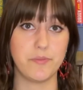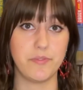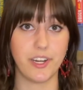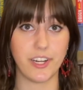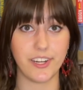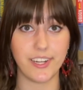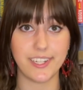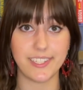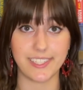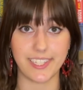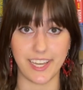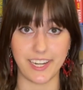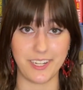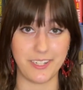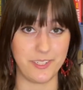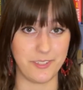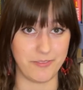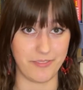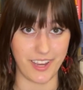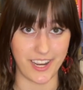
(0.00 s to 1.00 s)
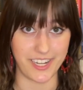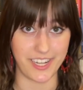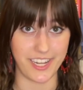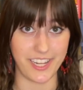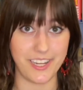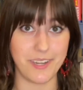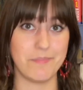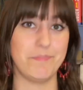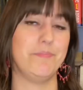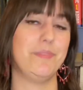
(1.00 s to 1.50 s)
very excited to find
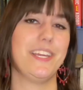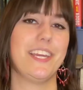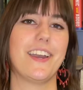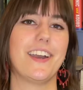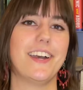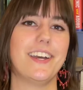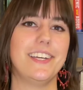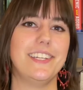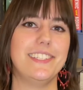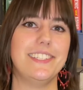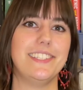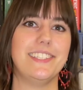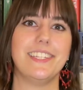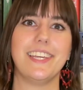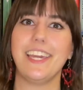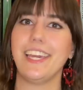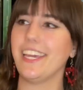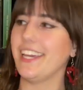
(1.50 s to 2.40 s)
it because